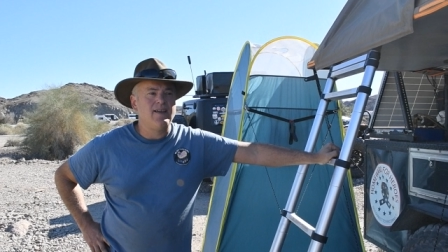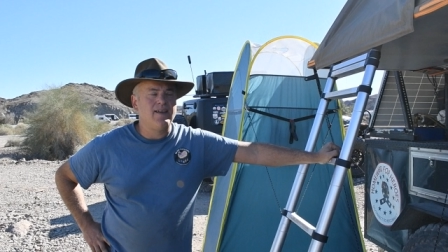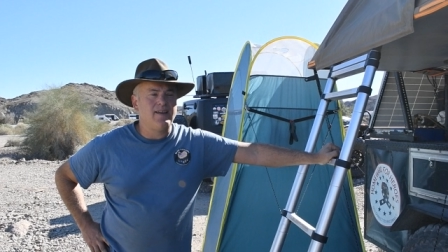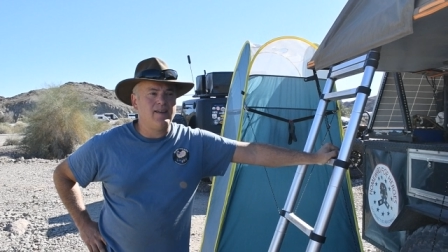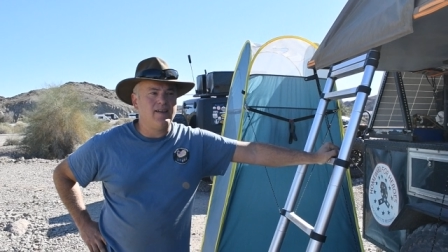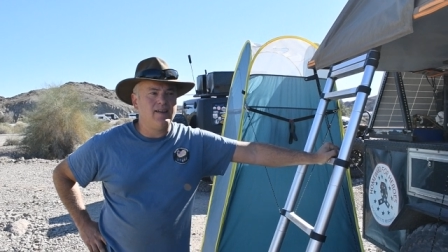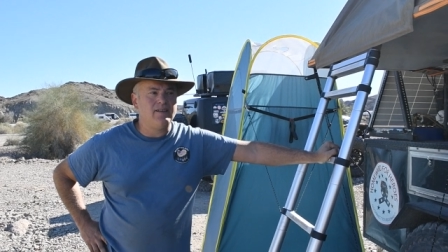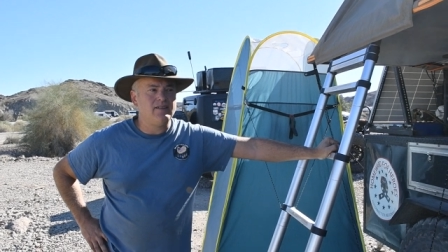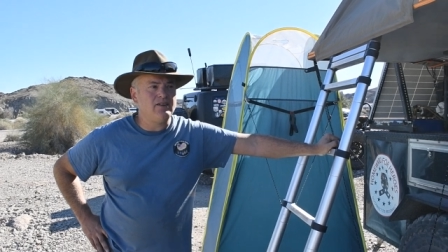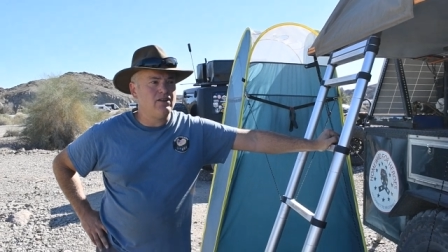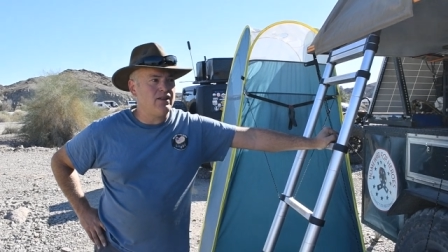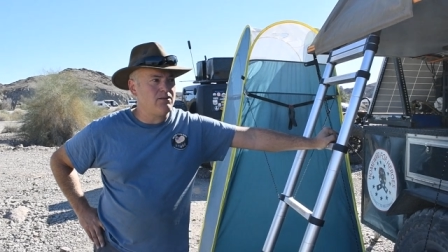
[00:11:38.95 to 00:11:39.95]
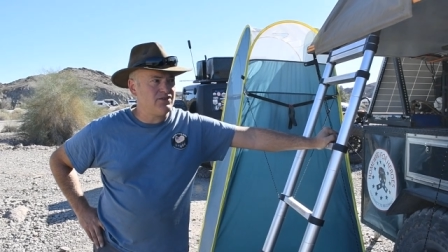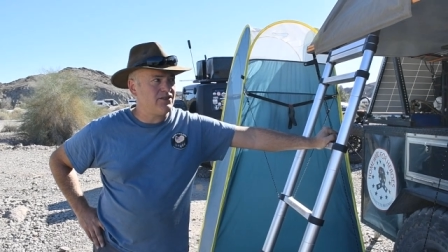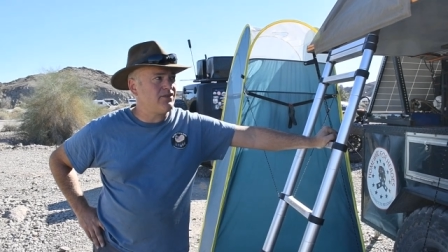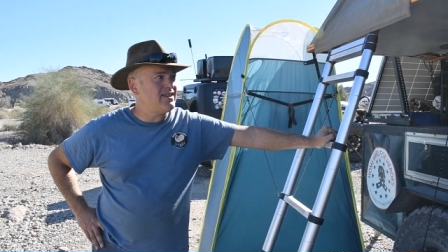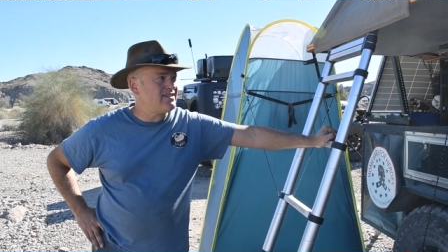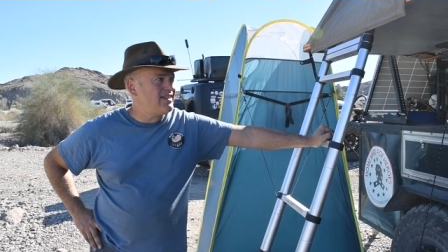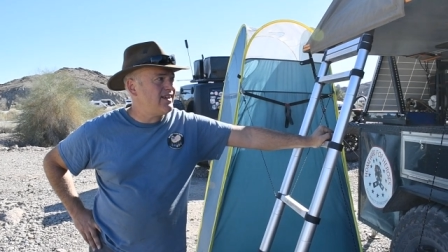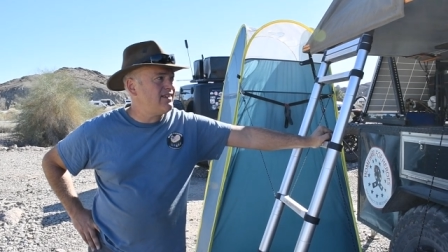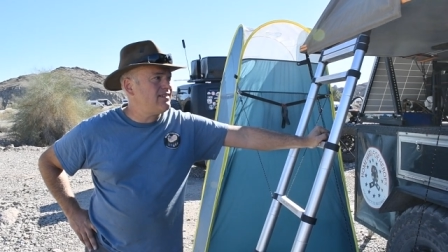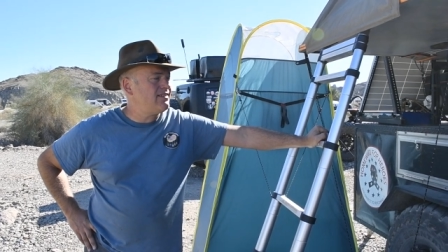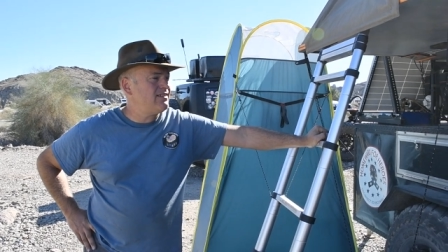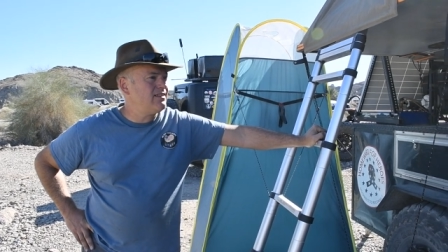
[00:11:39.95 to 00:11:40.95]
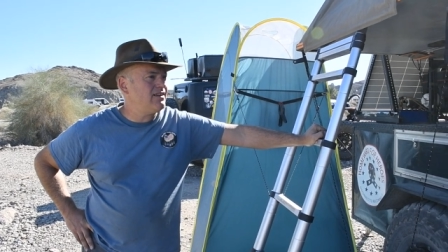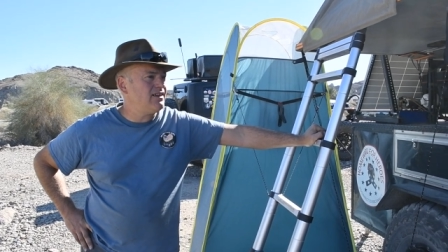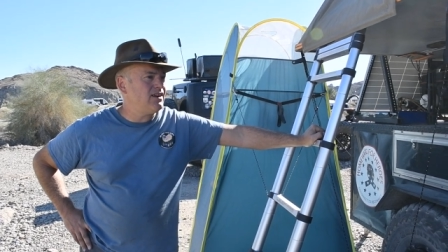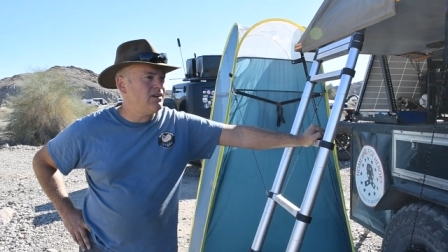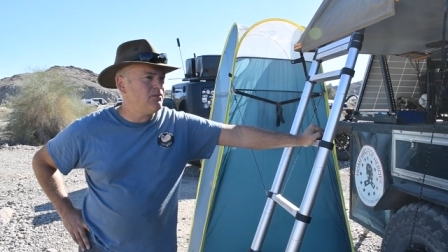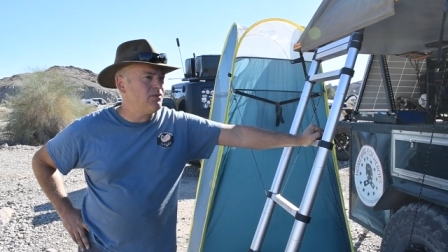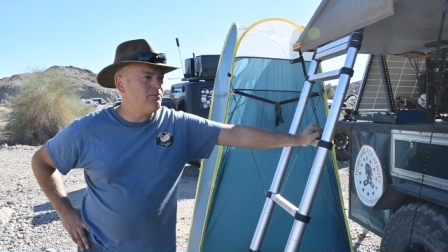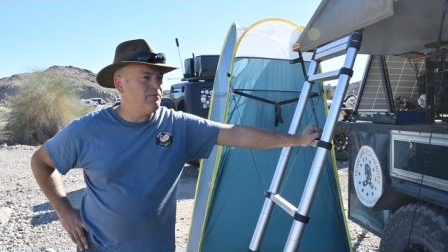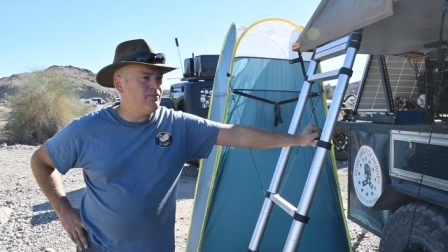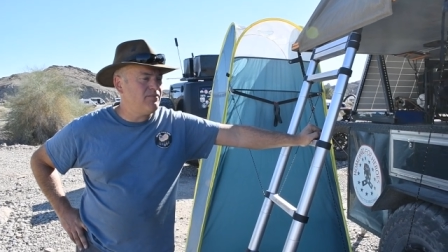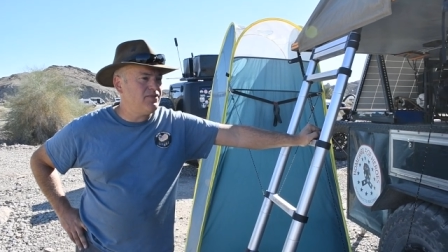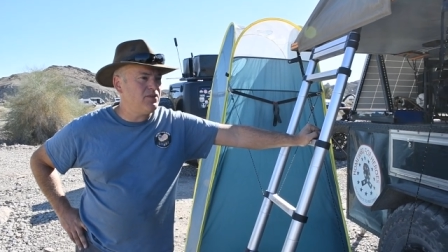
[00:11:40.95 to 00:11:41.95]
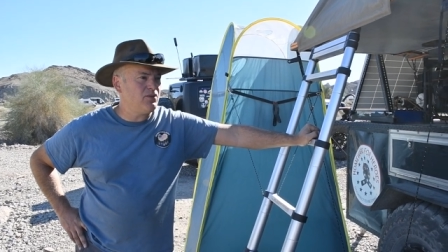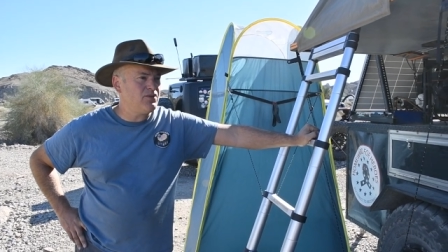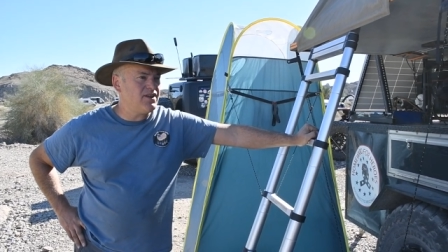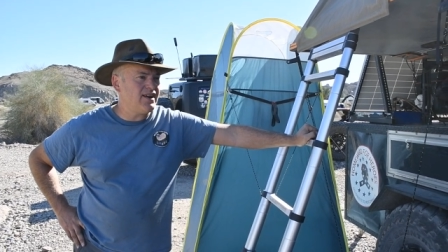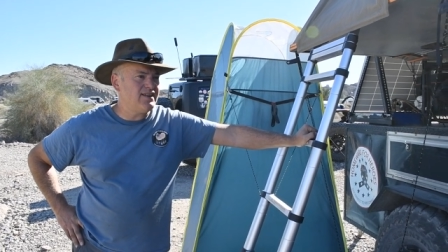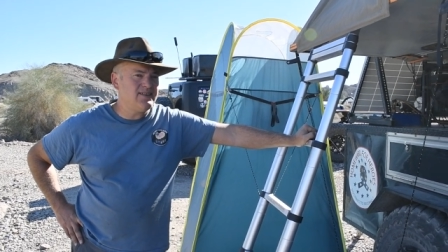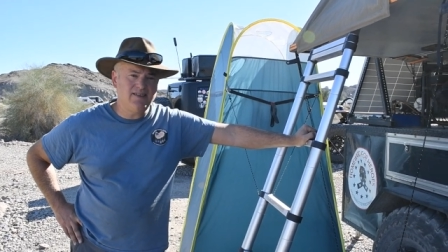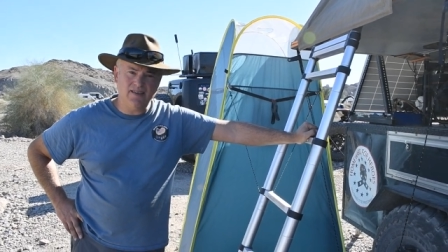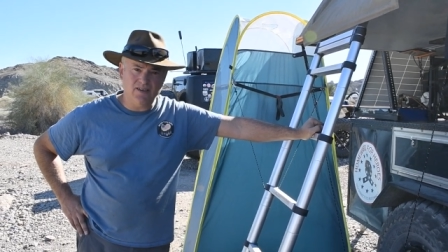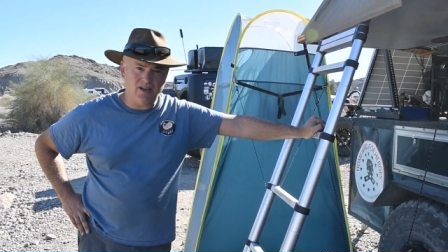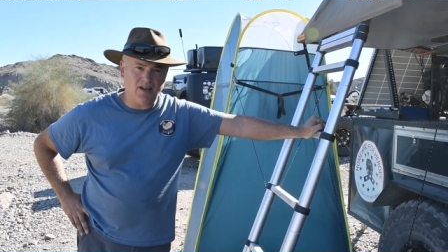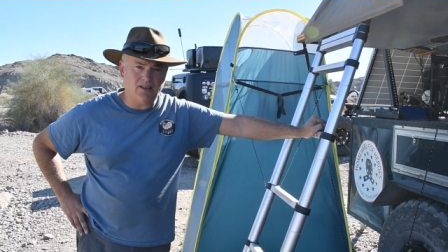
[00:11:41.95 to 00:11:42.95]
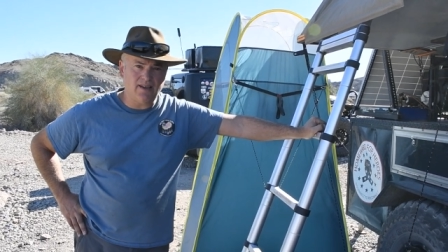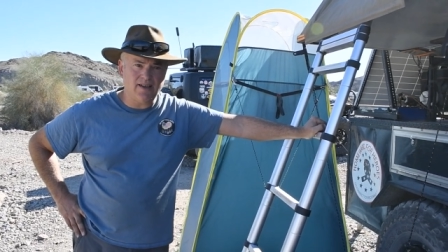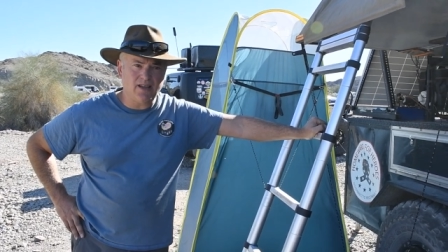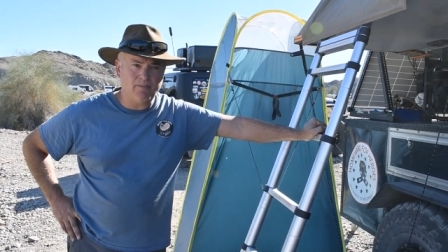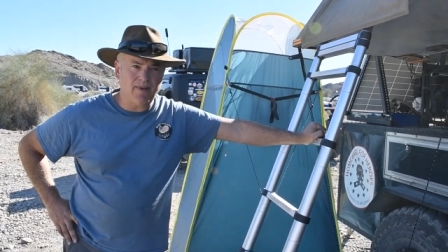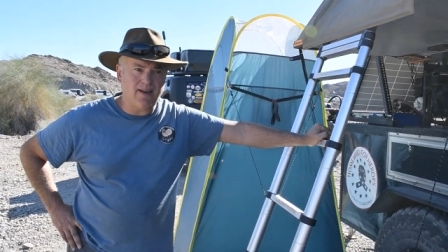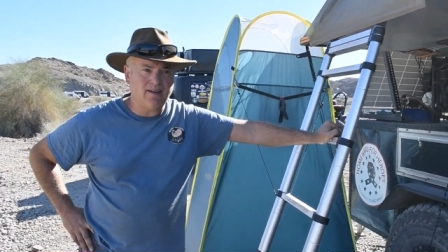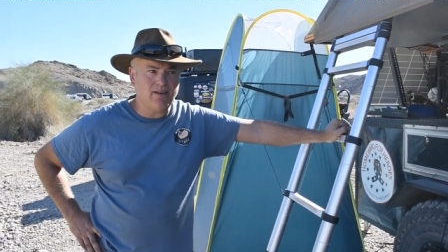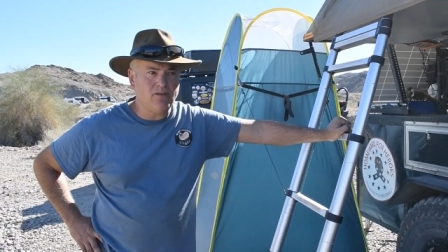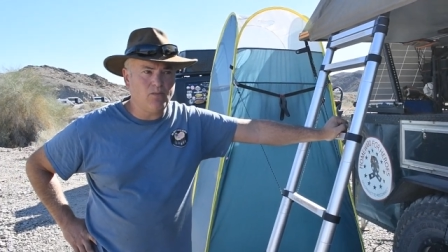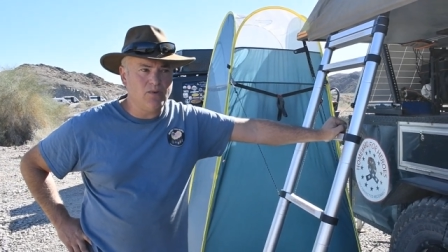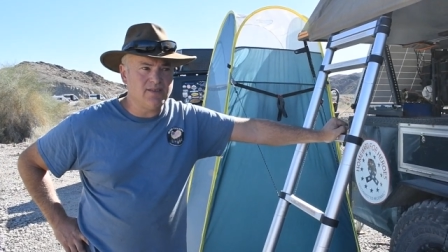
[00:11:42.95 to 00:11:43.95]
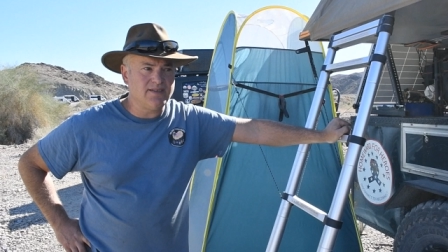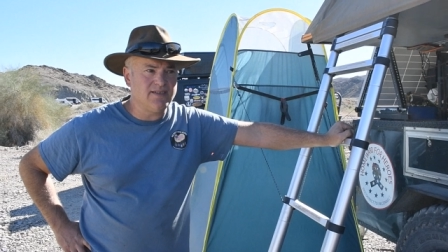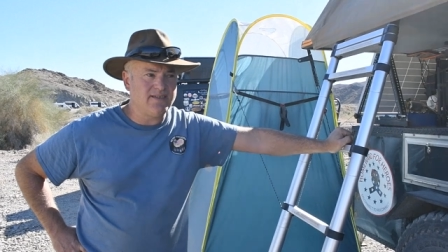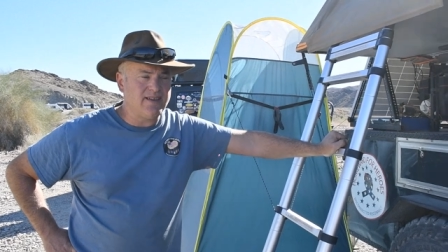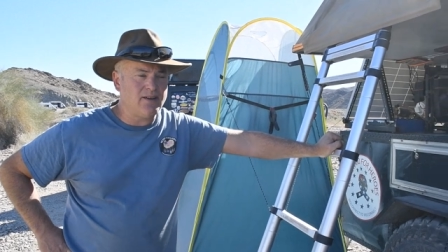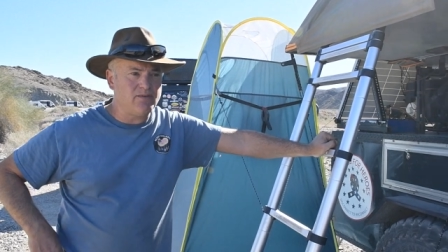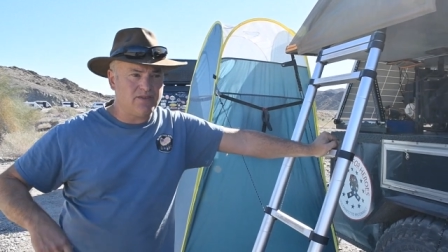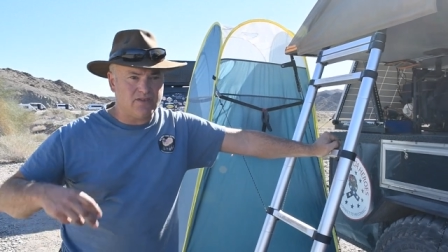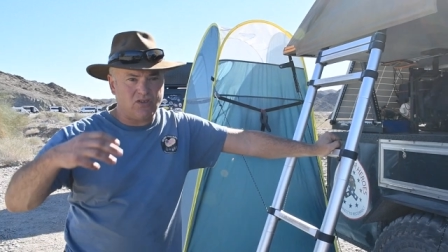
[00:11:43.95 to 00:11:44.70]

and, you know, that was a great tent. Um, the only thing I did not like about it was is that it was a